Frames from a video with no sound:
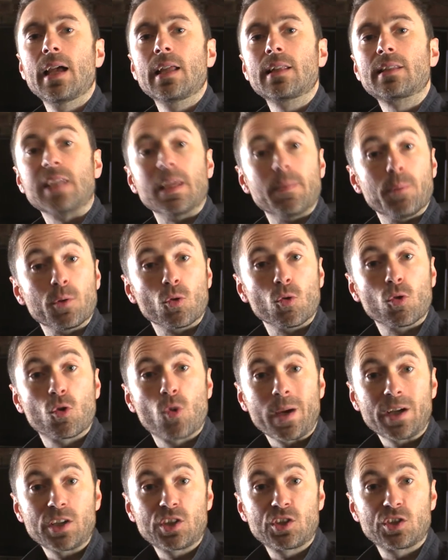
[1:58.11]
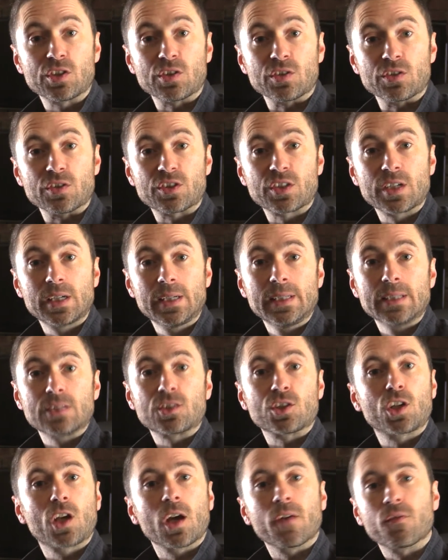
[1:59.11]
typical questions
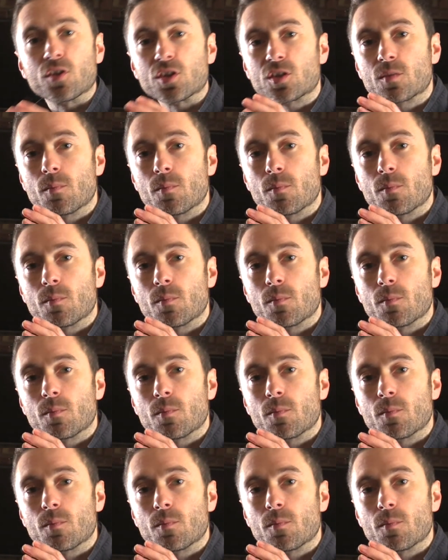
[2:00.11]
to cover as